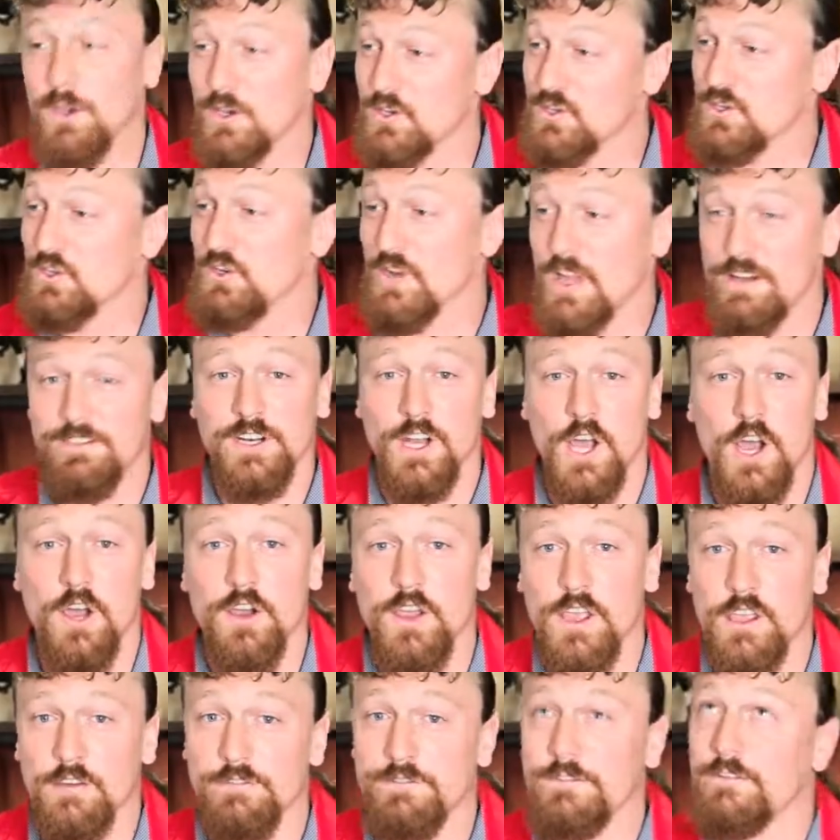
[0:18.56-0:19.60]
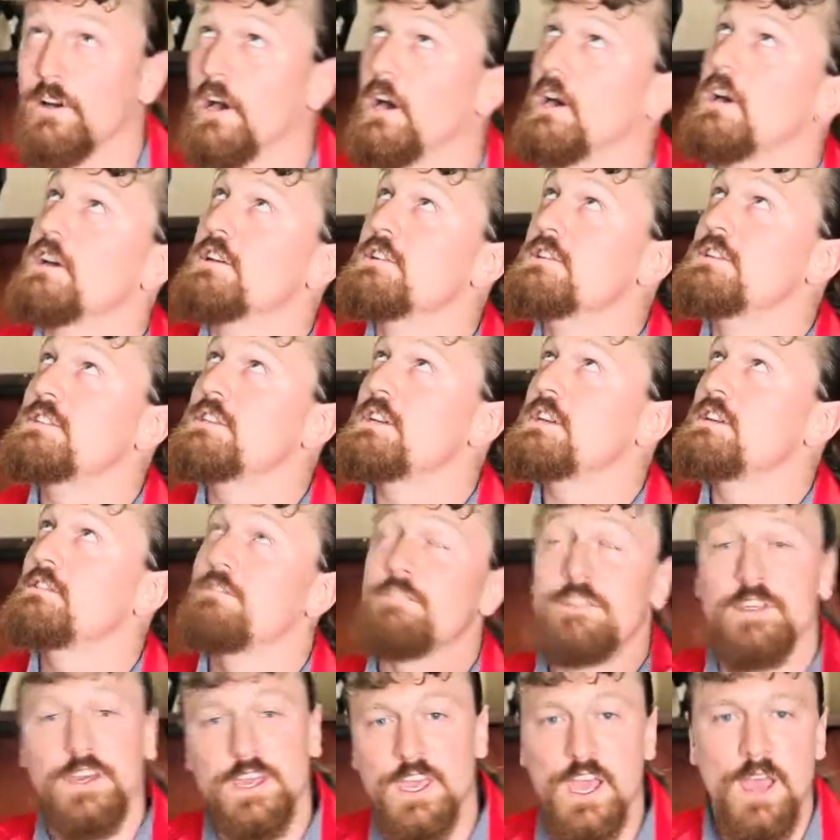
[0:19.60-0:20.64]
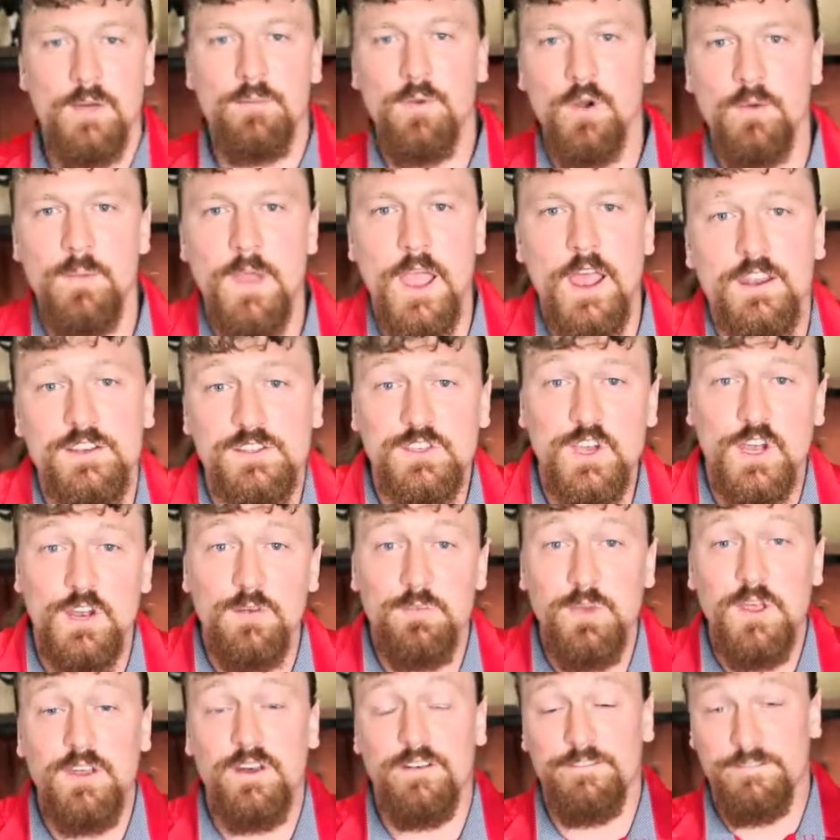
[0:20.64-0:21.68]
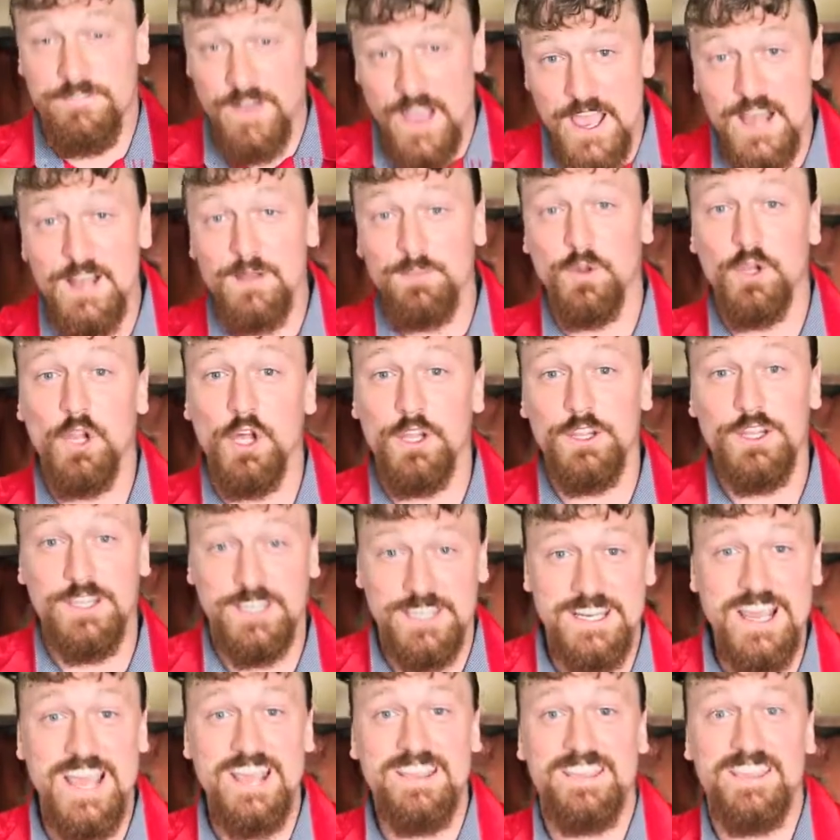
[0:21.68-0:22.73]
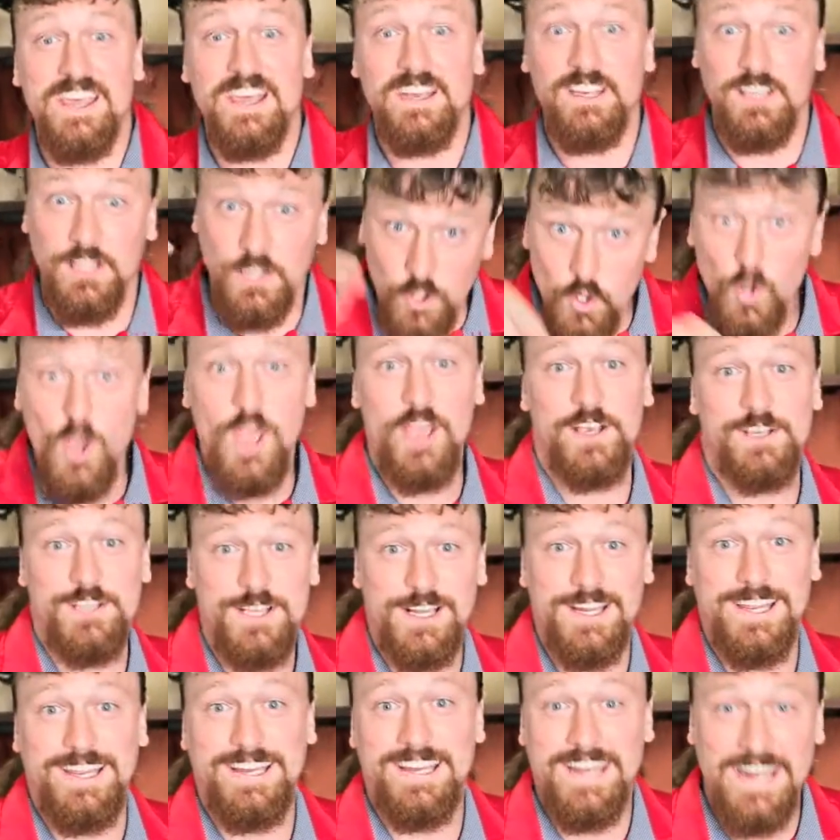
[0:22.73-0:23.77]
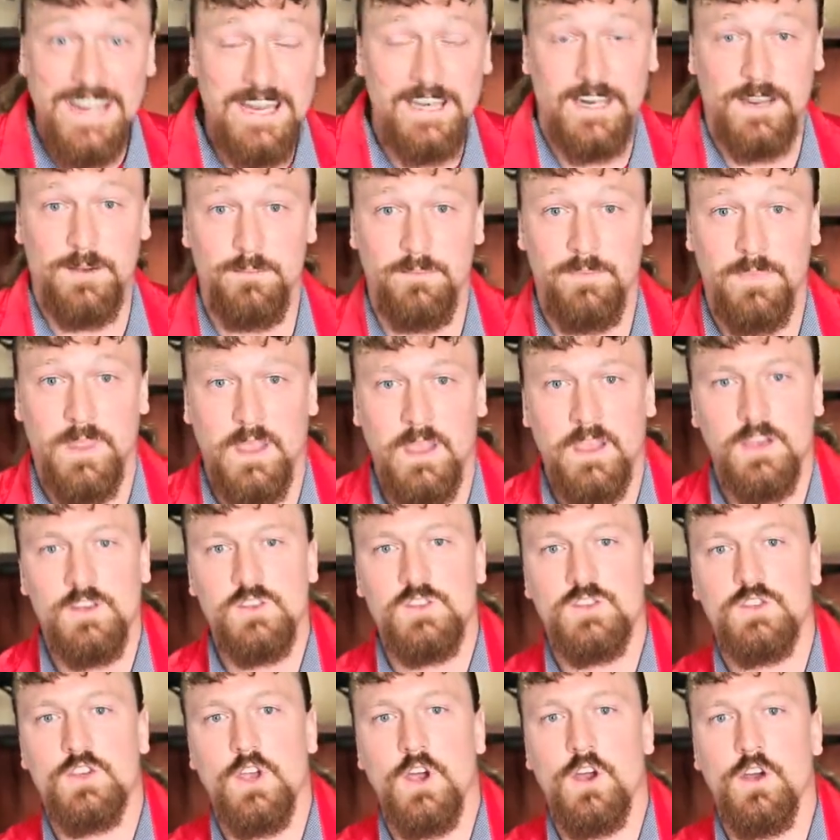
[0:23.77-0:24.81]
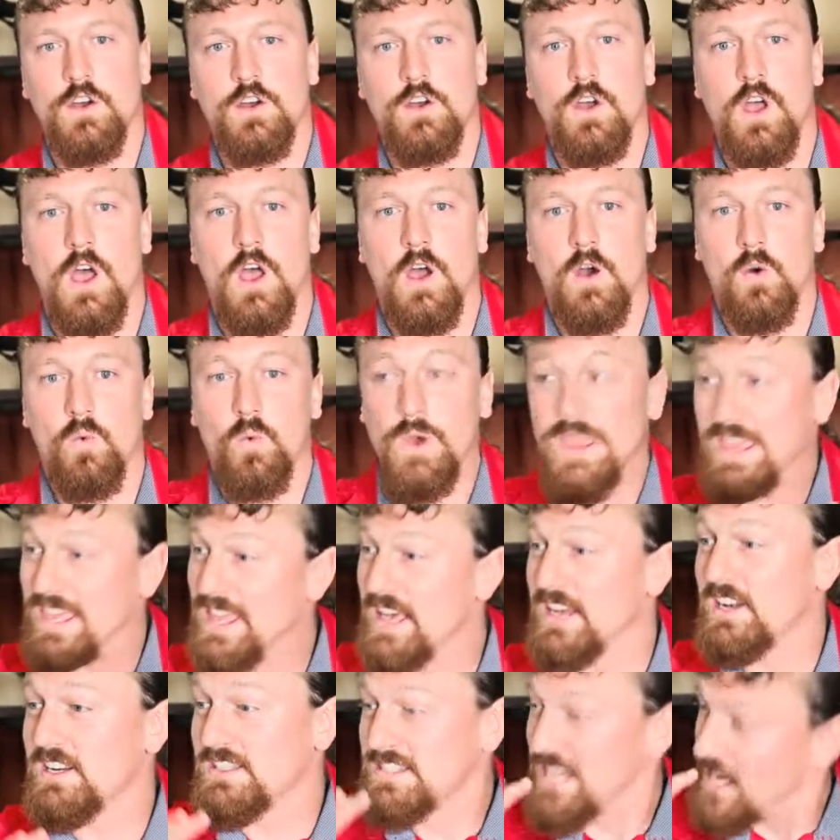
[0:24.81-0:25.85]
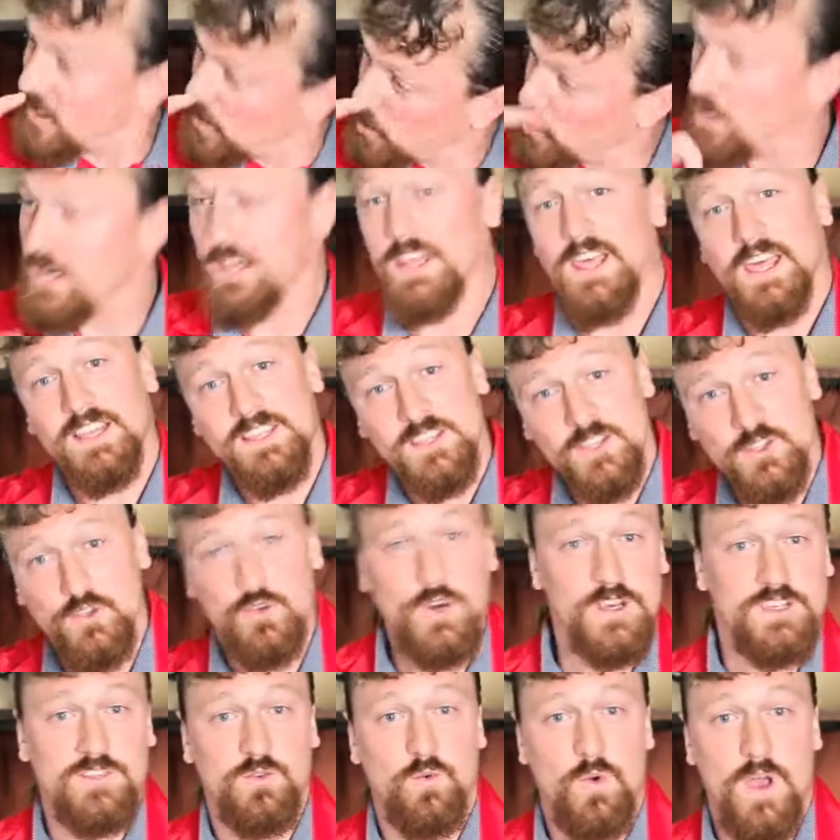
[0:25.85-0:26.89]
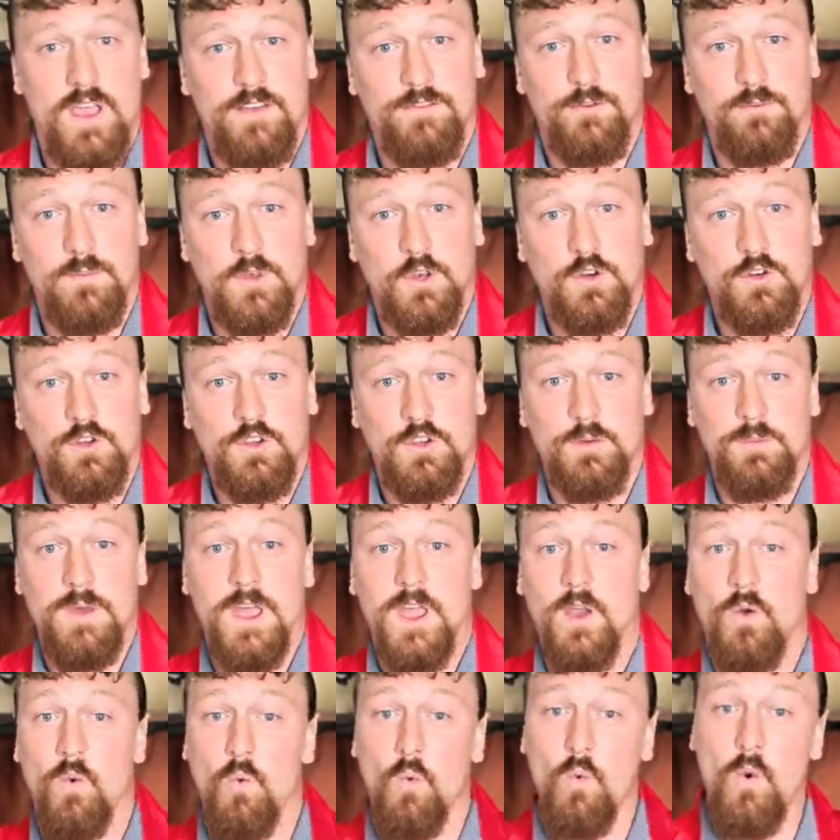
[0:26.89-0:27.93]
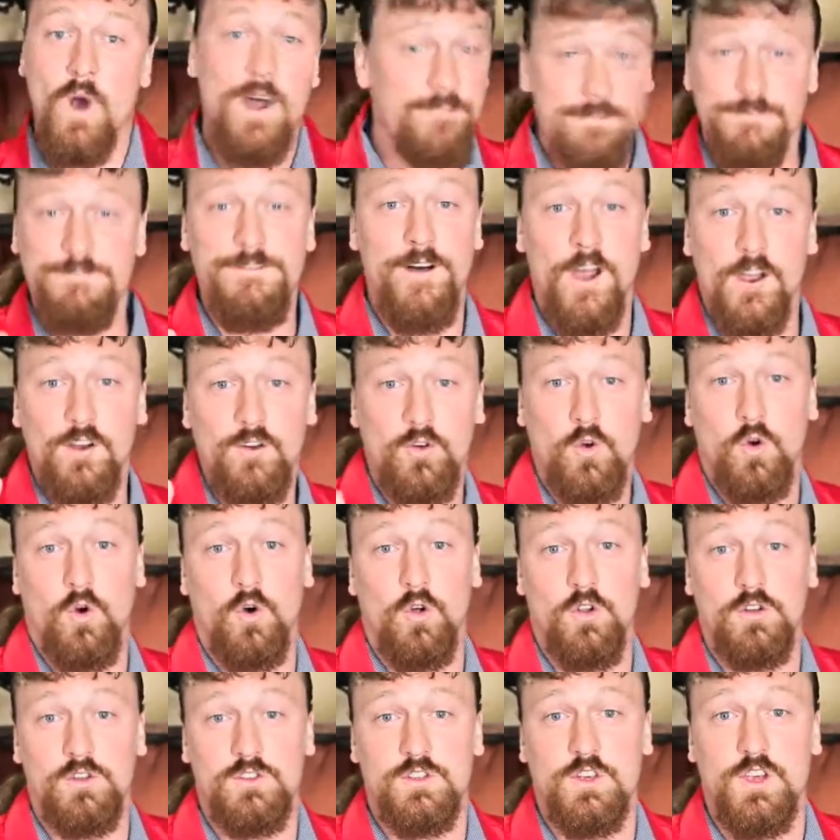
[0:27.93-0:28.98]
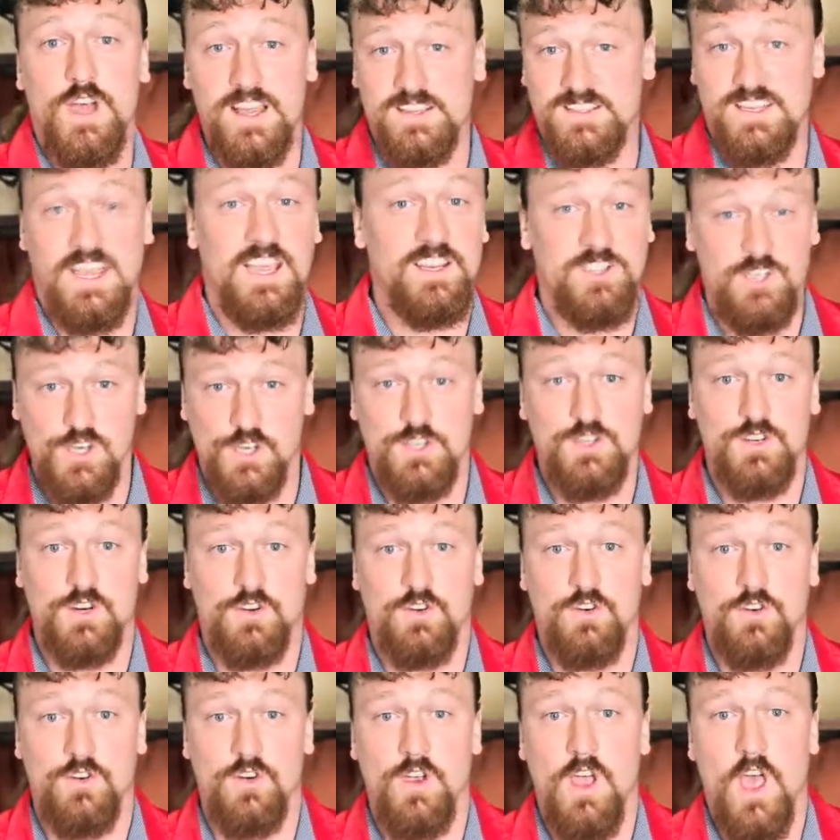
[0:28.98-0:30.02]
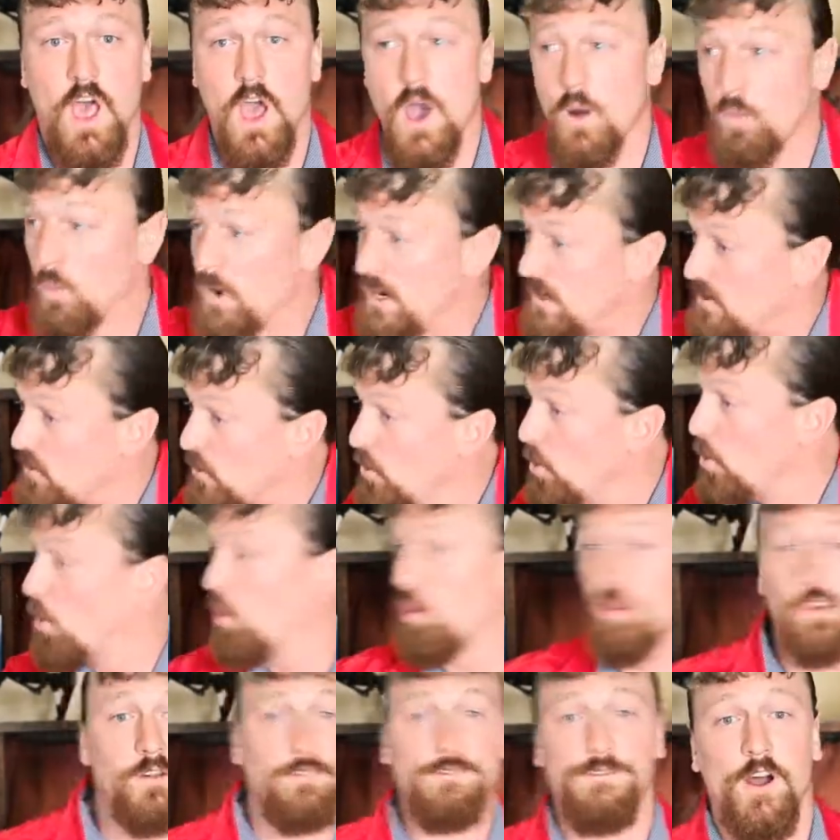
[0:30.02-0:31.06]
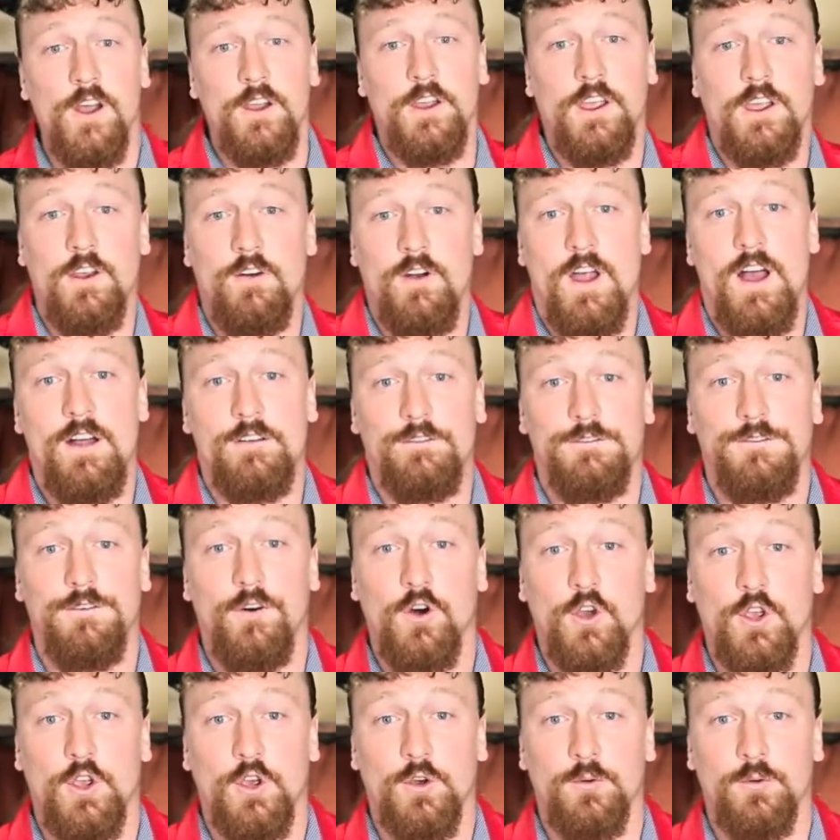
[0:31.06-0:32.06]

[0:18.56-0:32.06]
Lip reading: because you never know if Steve the cameraman is going to be available on the date that you actually need him. So we're here to take all of that stress away from you. You make one phone call to us at Ginger Crew and we do all the phoning around for